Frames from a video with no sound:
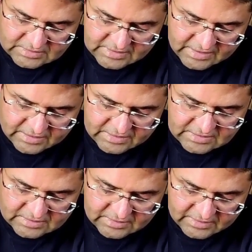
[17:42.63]
The
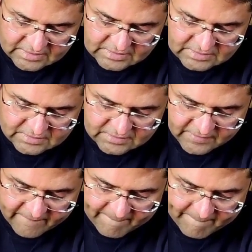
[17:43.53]
second reason
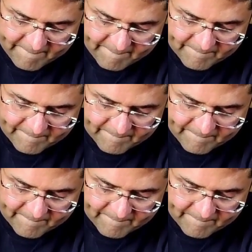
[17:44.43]
is